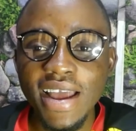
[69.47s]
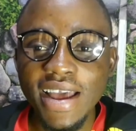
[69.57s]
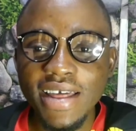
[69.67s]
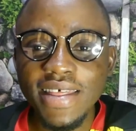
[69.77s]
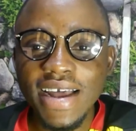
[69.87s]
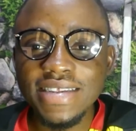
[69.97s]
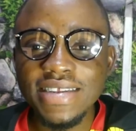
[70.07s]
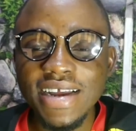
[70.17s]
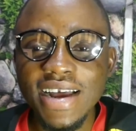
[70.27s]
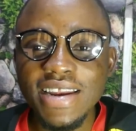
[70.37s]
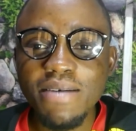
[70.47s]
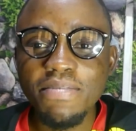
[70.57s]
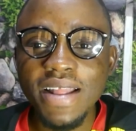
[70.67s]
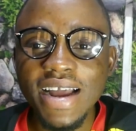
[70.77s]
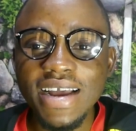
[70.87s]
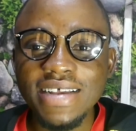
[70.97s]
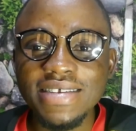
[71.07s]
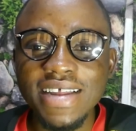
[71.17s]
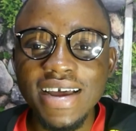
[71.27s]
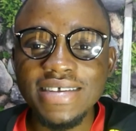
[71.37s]
that the Ghana Black
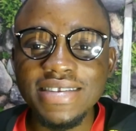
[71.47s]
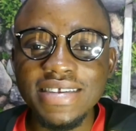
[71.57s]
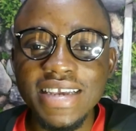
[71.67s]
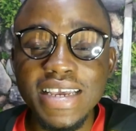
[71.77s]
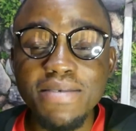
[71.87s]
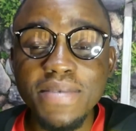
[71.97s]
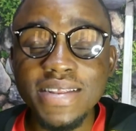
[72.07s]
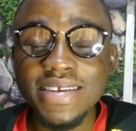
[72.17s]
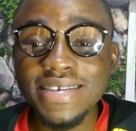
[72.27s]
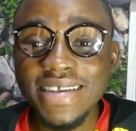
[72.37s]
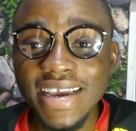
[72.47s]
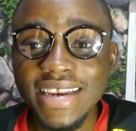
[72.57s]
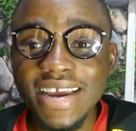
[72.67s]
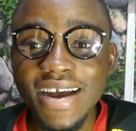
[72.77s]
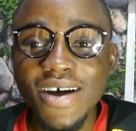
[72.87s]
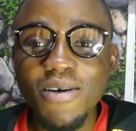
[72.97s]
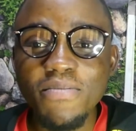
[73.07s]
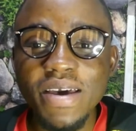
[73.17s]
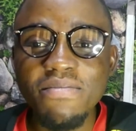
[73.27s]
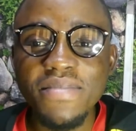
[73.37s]
Stars team and these technical
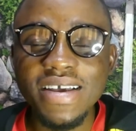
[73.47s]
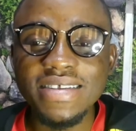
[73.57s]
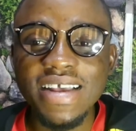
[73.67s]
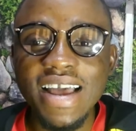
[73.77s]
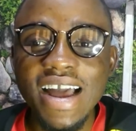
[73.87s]
members